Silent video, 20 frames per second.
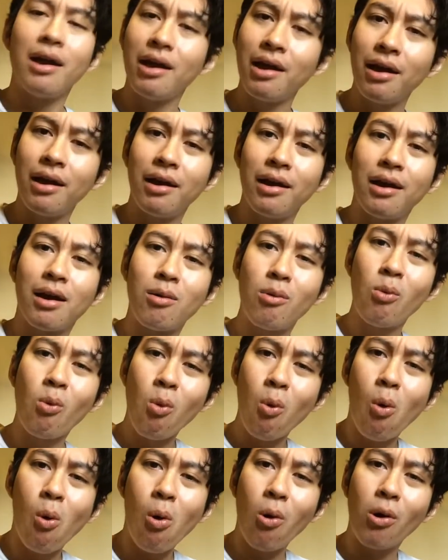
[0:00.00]
Hey,
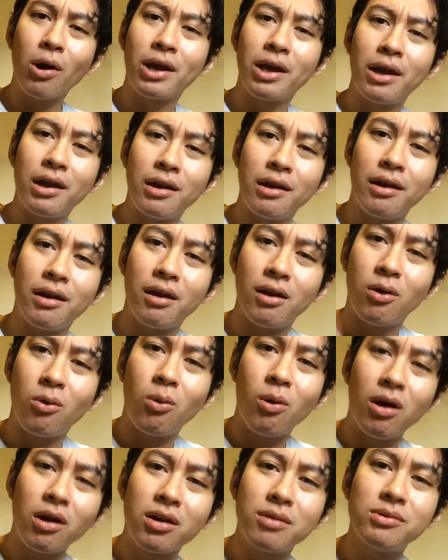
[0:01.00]
I'm walking here.
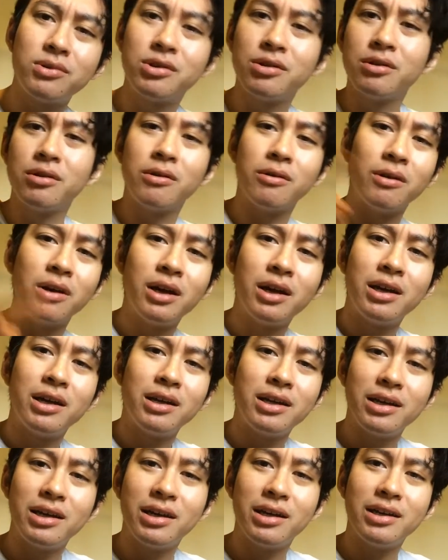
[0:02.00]
Welcome to
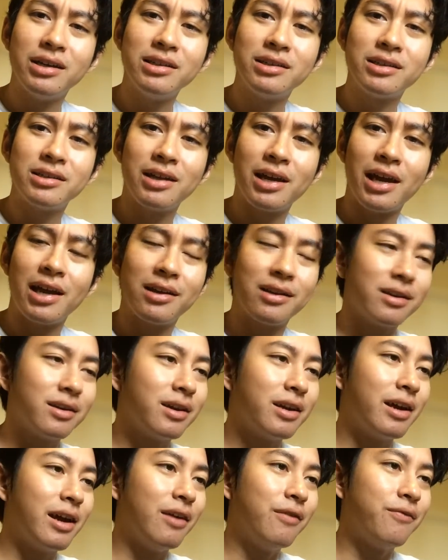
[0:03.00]
uh, Internet
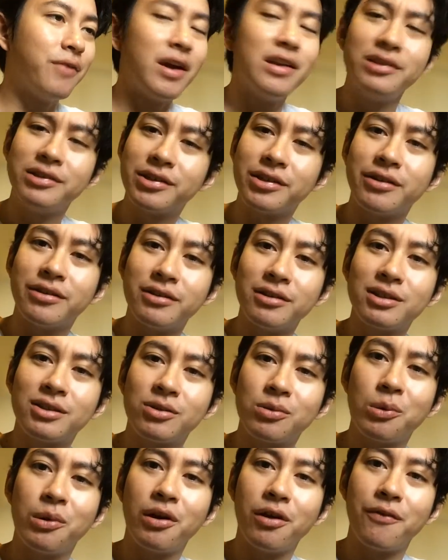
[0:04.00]

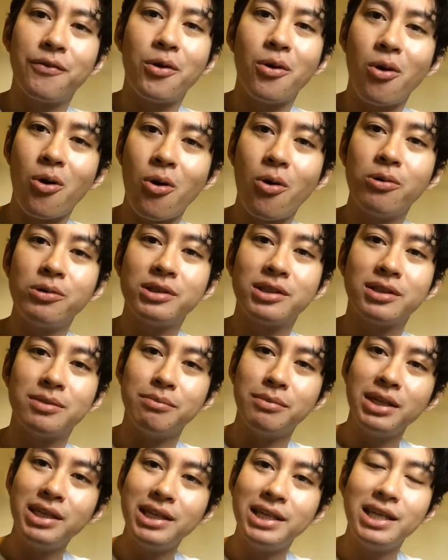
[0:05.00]
Adventures with your host,
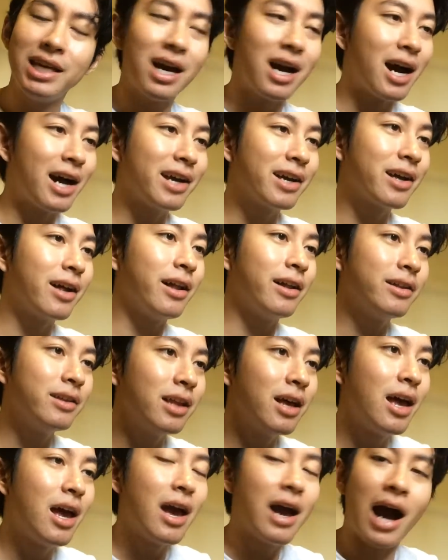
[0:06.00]
me, Haikal.
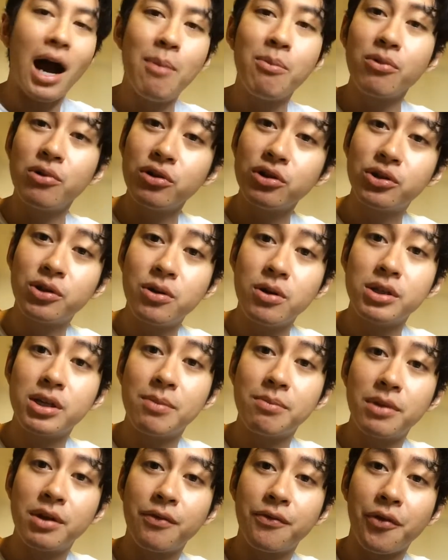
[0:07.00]
I'm going to show you
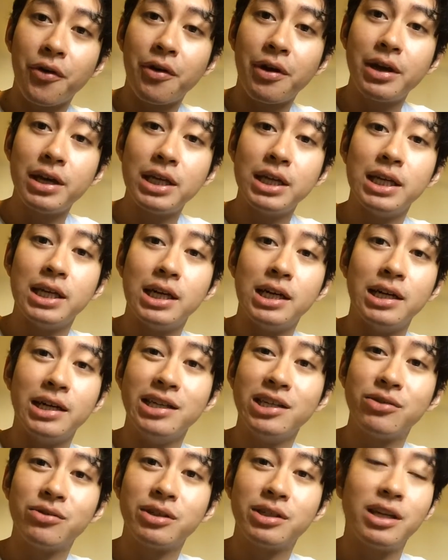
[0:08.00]
something very uh,
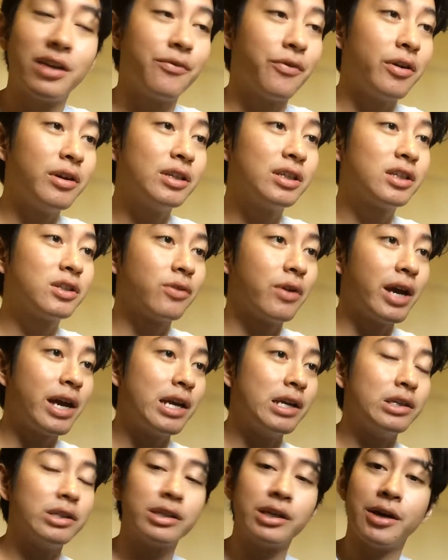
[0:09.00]
interesting, very
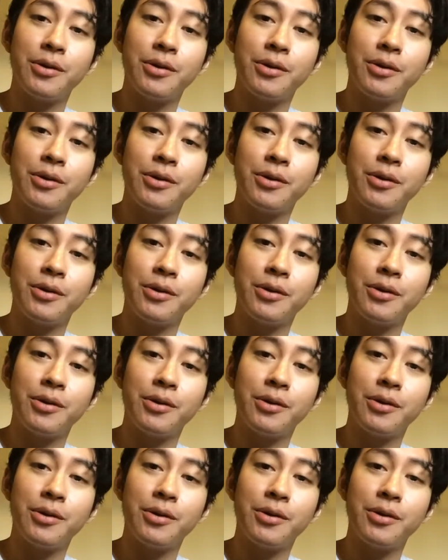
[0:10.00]
strange.